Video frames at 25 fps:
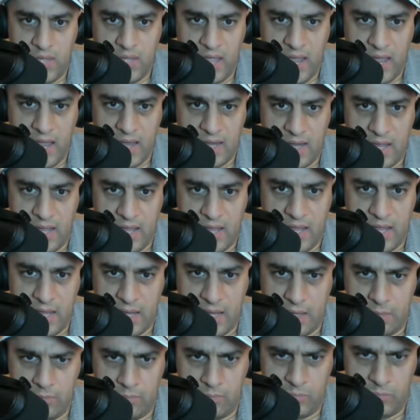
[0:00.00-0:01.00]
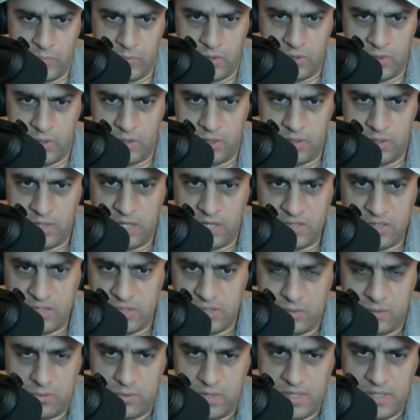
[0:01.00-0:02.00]
we had a not
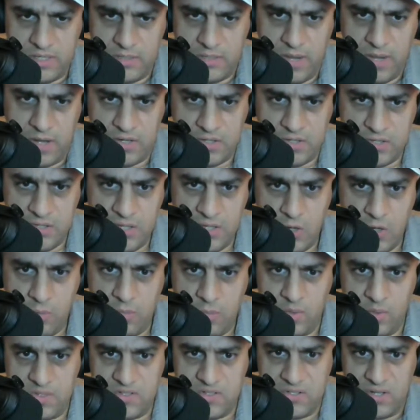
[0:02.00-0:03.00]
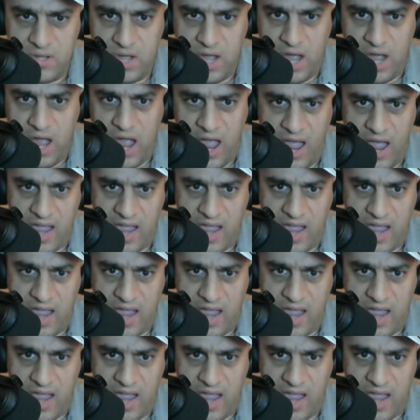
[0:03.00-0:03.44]
just a crazy amount of snow, but it was